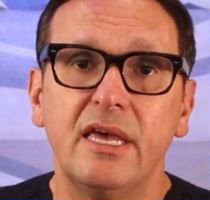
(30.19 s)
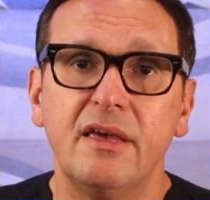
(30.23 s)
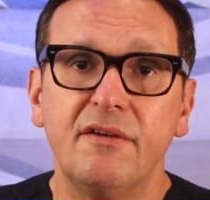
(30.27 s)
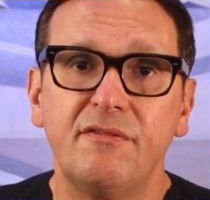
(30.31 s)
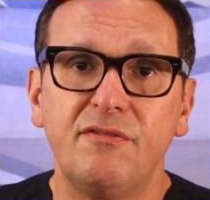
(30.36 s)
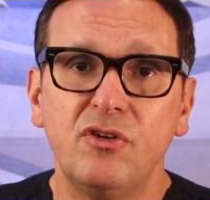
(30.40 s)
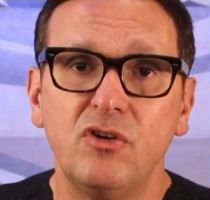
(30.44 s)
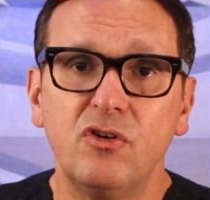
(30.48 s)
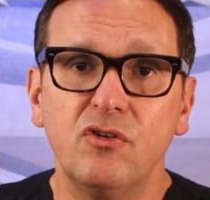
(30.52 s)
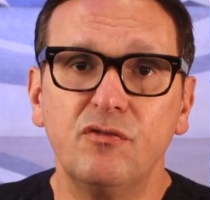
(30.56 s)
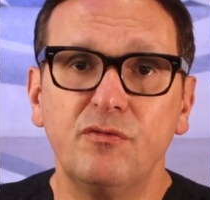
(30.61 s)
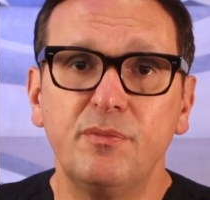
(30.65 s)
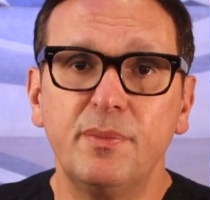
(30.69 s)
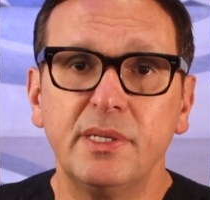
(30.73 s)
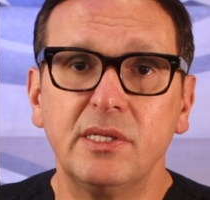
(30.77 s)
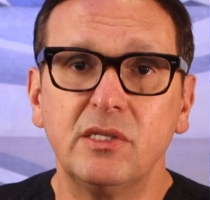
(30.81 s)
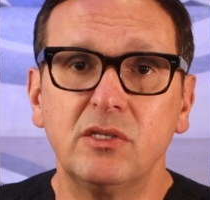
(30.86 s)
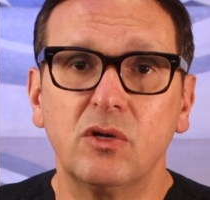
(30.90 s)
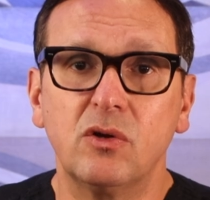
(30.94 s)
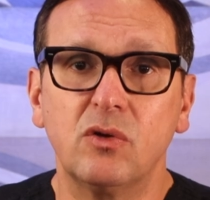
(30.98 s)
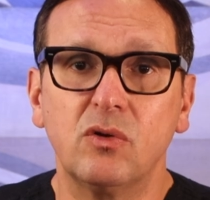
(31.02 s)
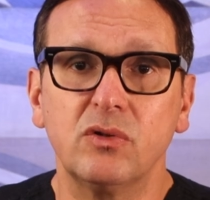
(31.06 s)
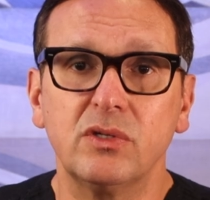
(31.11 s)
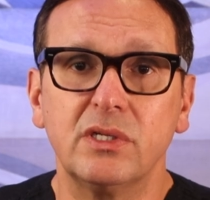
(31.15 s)
If you've been
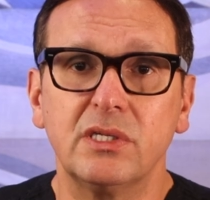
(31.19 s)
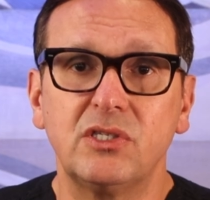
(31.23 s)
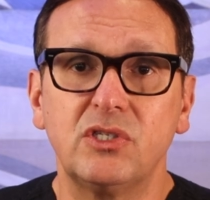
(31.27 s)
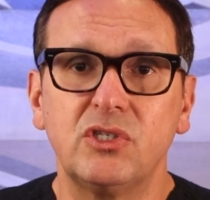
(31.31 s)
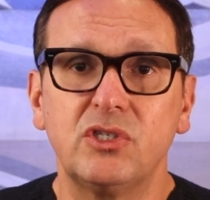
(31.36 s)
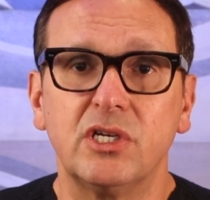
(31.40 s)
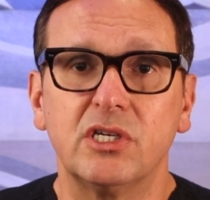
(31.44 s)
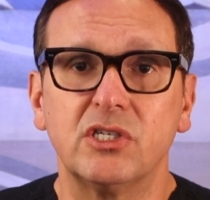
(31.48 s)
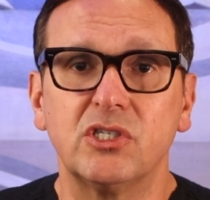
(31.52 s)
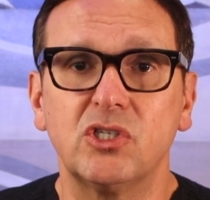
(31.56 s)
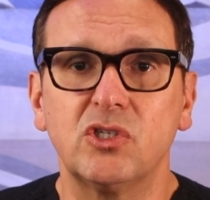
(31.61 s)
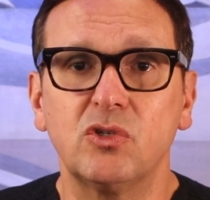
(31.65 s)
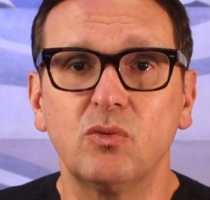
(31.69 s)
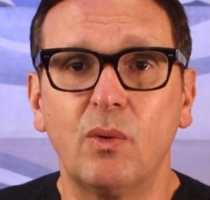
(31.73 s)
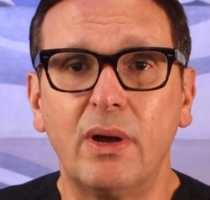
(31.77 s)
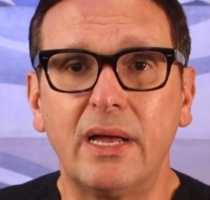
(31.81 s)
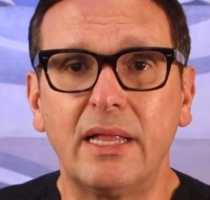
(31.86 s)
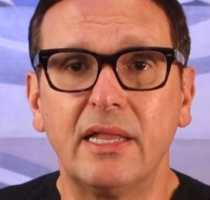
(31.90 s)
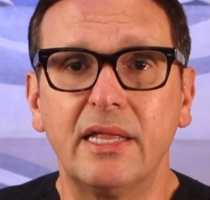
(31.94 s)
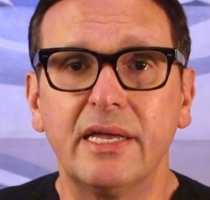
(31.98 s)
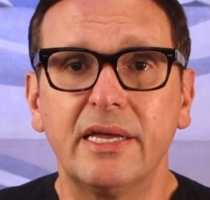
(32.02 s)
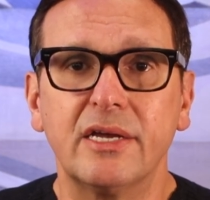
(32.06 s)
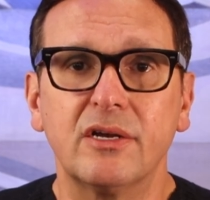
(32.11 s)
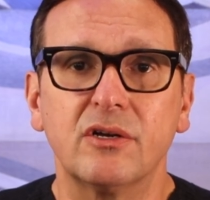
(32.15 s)
told it's just
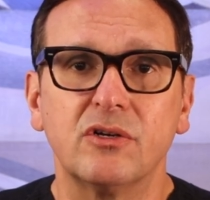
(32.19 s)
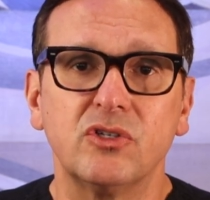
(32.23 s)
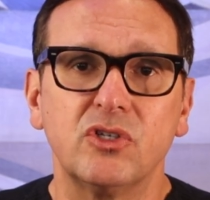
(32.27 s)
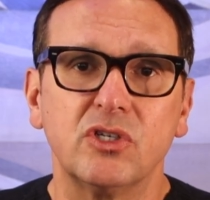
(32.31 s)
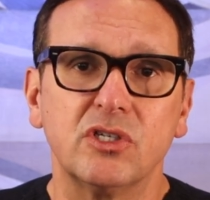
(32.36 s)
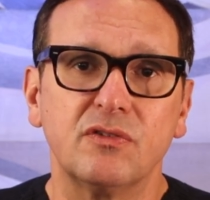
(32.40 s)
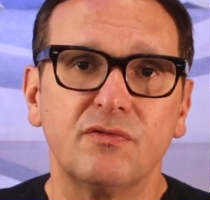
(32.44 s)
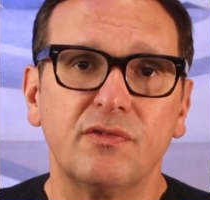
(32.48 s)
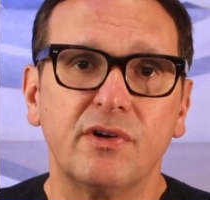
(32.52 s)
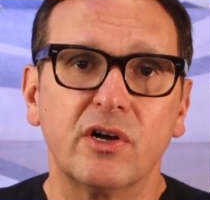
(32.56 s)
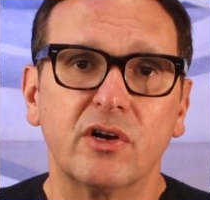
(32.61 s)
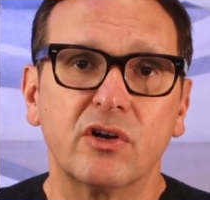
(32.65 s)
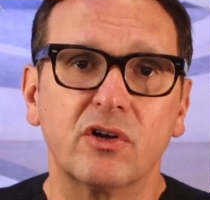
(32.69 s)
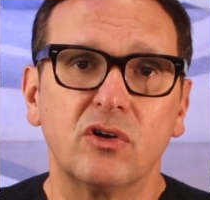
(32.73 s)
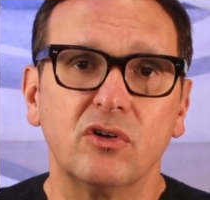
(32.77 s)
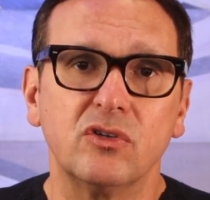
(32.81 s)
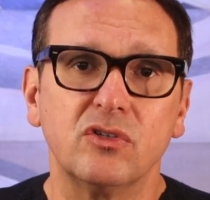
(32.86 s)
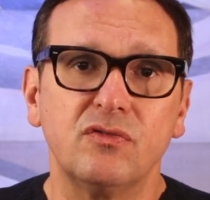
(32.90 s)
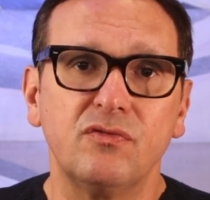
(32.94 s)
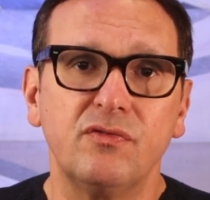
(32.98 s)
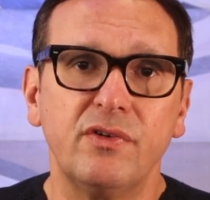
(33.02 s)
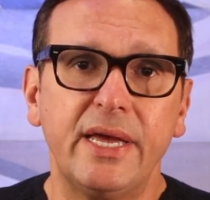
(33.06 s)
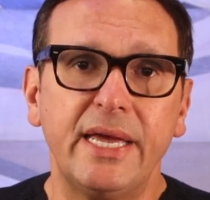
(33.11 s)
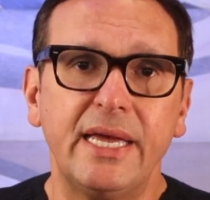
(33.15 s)
swelling or just
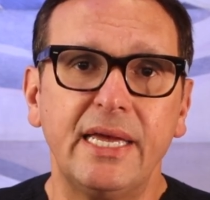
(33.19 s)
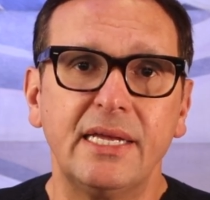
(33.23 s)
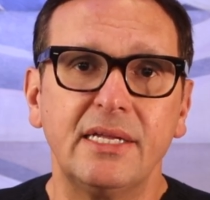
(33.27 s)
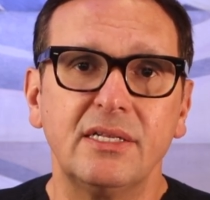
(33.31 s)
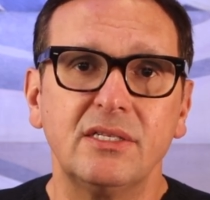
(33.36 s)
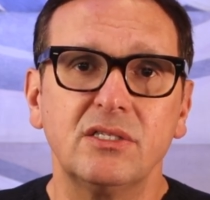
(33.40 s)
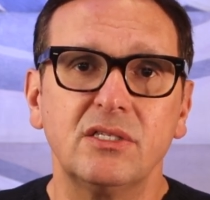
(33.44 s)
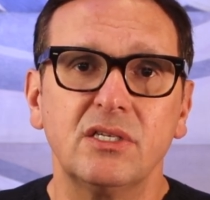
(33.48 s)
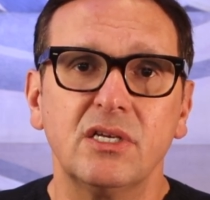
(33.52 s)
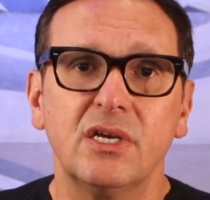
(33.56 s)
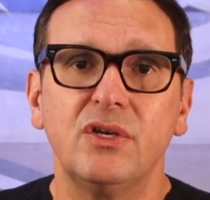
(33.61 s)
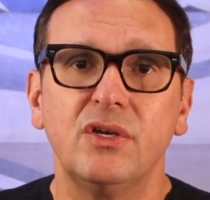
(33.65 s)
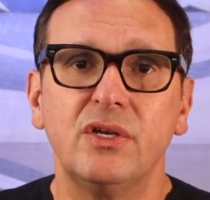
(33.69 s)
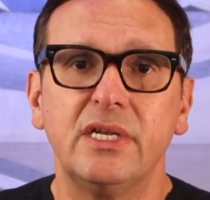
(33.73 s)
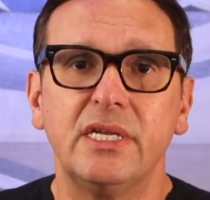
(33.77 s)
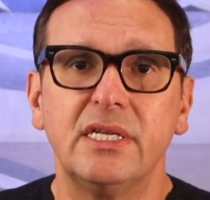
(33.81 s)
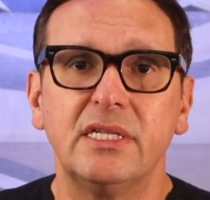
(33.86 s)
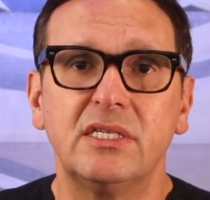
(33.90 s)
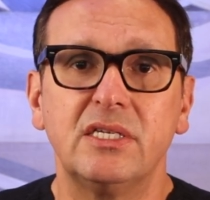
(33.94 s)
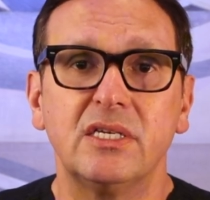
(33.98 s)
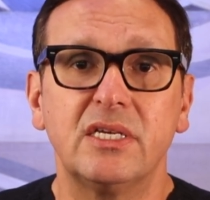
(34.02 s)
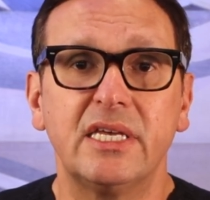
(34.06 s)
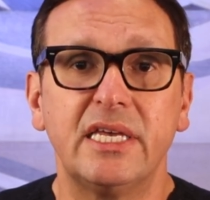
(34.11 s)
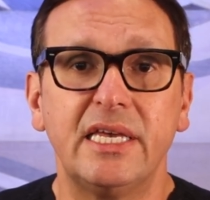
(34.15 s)
varicose veins, you
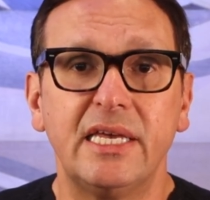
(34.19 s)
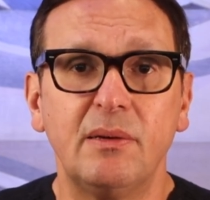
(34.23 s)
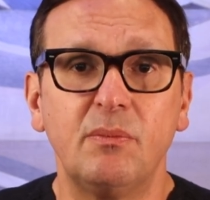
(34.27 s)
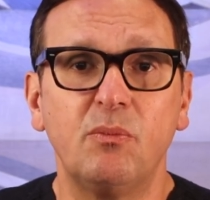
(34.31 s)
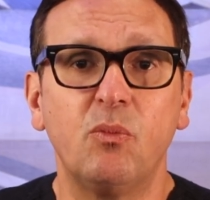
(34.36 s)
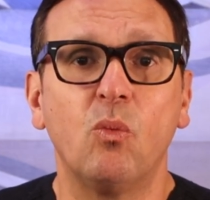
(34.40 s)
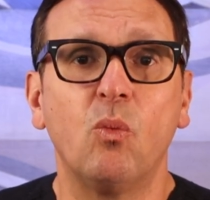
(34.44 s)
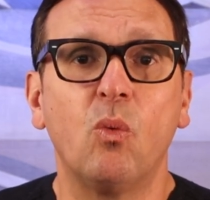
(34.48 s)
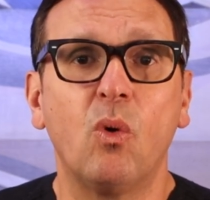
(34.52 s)
need to keep